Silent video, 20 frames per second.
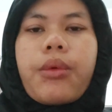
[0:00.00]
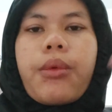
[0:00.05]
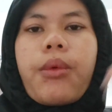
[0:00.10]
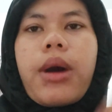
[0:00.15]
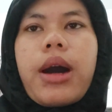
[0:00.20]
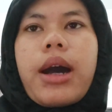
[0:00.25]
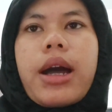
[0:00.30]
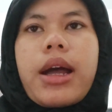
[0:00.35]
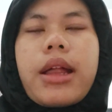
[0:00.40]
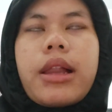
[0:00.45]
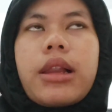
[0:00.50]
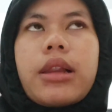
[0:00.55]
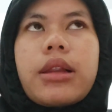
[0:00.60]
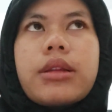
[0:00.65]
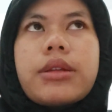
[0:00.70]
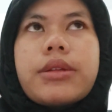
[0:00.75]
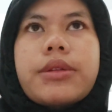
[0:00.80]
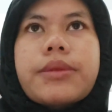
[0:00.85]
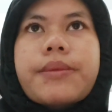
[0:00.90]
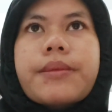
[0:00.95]

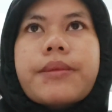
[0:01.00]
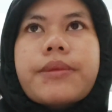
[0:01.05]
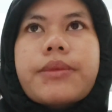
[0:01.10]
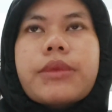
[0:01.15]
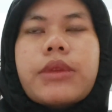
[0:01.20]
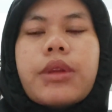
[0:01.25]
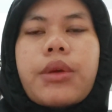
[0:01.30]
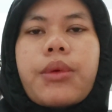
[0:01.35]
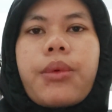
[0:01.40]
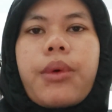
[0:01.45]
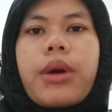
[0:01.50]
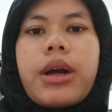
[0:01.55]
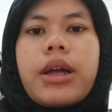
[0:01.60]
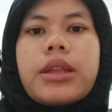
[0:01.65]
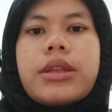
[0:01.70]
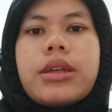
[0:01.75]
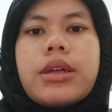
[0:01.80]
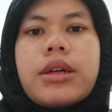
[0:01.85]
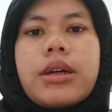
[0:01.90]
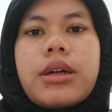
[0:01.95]
while
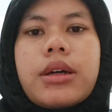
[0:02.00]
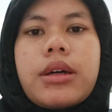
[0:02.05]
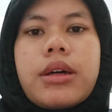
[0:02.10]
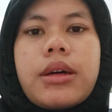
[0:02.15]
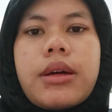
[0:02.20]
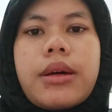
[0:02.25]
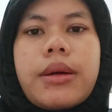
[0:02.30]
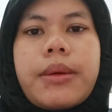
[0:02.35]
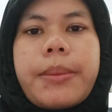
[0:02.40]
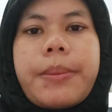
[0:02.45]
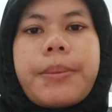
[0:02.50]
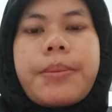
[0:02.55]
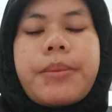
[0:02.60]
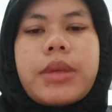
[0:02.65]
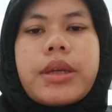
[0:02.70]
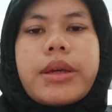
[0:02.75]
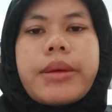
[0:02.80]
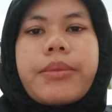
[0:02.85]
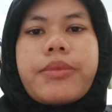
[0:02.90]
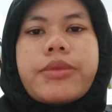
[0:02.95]
the
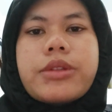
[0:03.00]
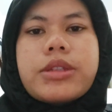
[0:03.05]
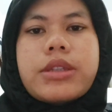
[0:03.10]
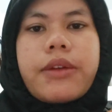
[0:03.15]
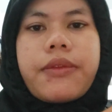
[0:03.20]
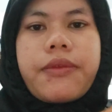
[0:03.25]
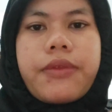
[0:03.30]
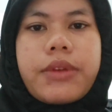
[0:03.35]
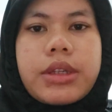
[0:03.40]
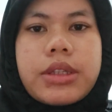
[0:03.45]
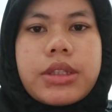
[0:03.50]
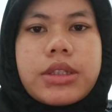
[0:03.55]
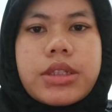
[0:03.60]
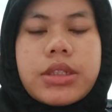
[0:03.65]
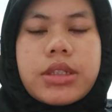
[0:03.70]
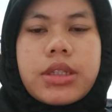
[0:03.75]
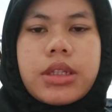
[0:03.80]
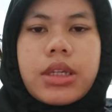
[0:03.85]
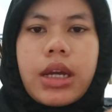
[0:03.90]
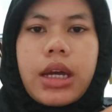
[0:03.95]

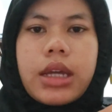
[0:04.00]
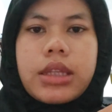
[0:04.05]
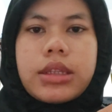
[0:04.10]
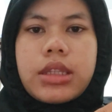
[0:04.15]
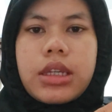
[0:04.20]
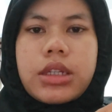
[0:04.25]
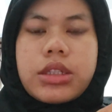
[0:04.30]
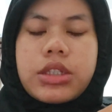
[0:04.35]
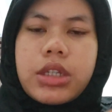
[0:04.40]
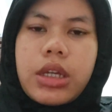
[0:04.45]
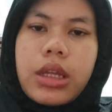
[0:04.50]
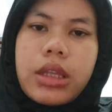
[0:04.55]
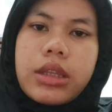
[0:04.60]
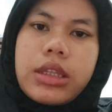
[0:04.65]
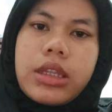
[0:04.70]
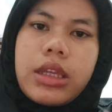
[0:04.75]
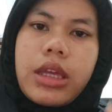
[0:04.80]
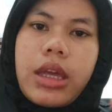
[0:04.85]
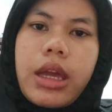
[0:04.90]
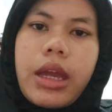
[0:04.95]
suffix attached
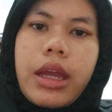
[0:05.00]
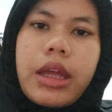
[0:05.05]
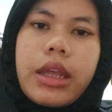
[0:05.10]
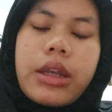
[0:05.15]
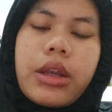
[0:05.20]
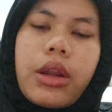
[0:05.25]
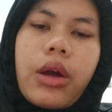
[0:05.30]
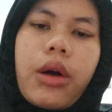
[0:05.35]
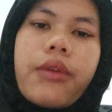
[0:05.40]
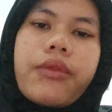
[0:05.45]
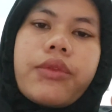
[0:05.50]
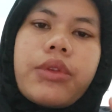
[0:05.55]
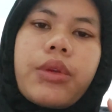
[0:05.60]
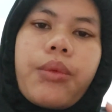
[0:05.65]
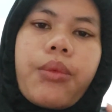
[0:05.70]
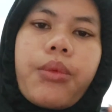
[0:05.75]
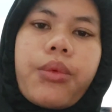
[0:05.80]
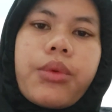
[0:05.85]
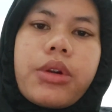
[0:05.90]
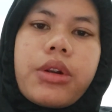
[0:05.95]
at the end of
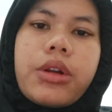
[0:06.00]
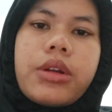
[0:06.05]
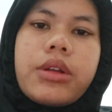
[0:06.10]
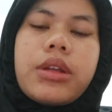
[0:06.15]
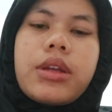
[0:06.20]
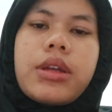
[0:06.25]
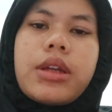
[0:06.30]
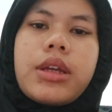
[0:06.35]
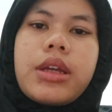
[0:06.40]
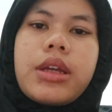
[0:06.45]
the word,